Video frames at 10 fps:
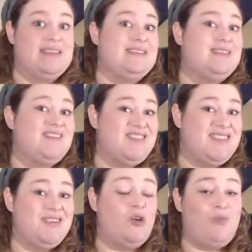It's
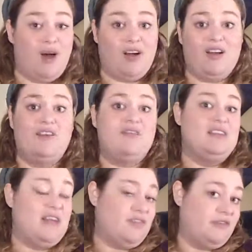still part of the
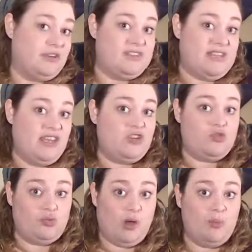love at first sight
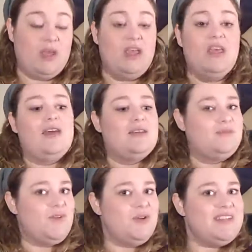trope.
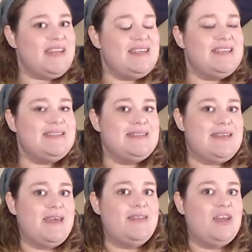Notice I didn't
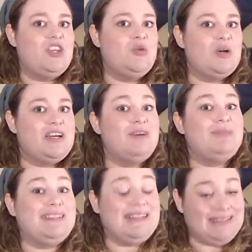say that you were
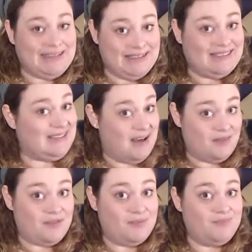completely in love.
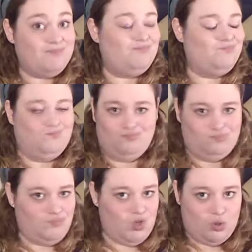
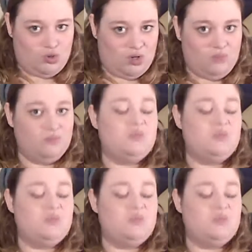No.